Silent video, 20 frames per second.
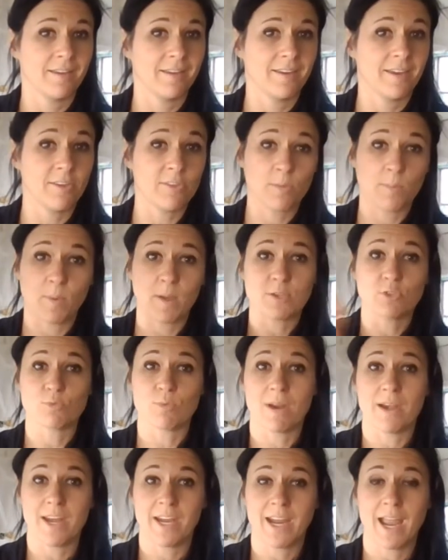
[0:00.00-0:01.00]
get the bus
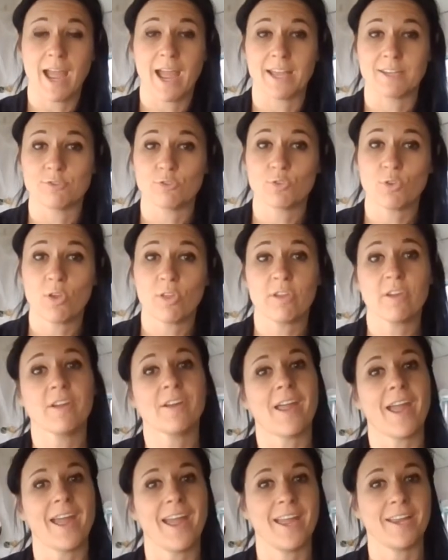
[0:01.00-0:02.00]
running on
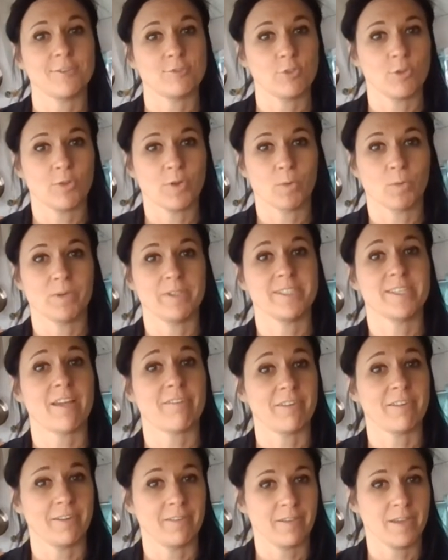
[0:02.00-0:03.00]
solar, and solar would
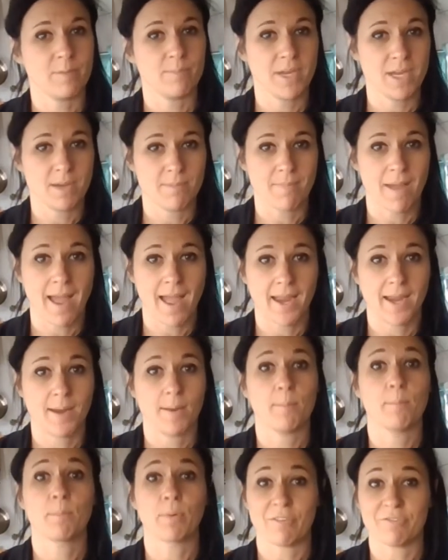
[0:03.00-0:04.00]
definitely be my
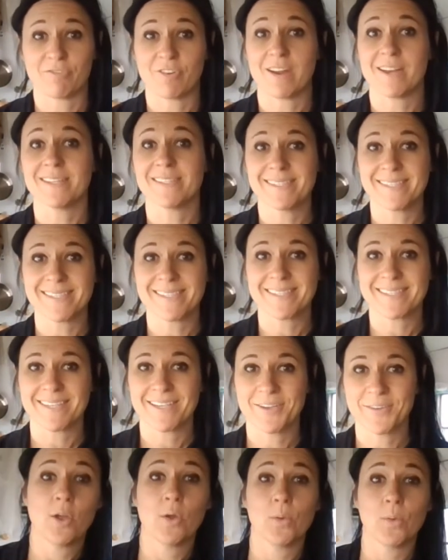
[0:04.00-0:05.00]
preference.
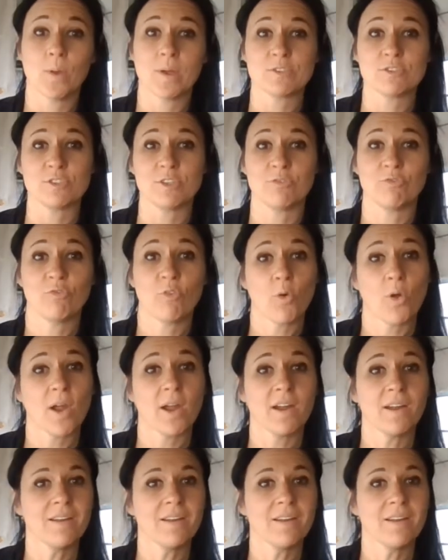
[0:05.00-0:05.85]
Question four,